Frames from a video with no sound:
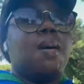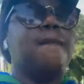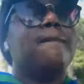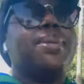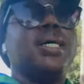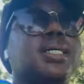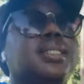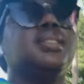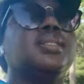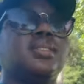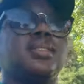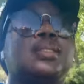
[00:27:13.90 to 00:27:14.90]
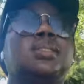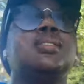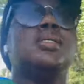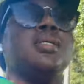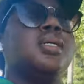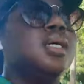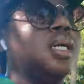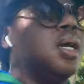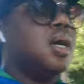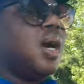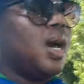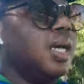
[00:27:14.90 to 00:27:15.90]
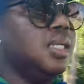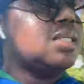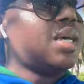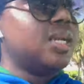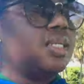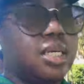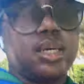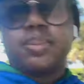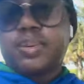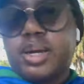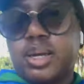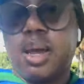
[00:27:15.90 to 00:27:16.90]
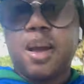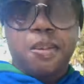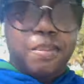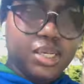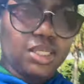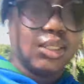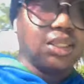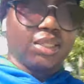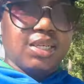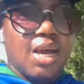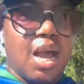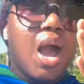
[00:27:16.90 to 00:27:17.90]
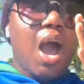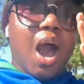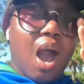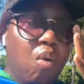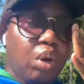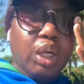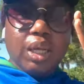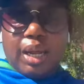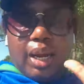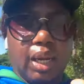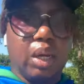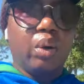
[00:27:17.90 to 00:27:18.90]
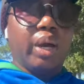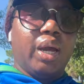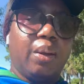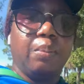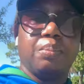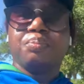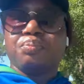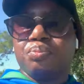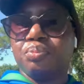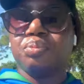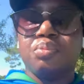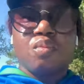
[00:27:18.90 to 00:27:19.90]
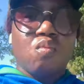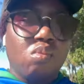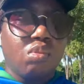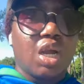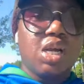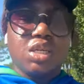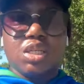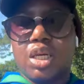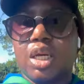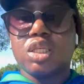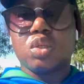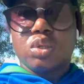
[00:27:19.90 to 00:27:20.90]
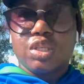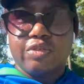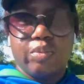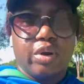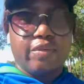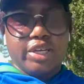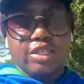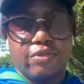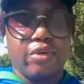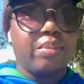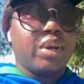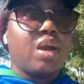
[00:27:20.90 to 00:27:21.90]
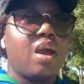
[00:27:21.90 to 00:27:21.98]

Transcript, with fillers: But I decided to take a break because I want to like, okay, it's just like a source of motivation for me.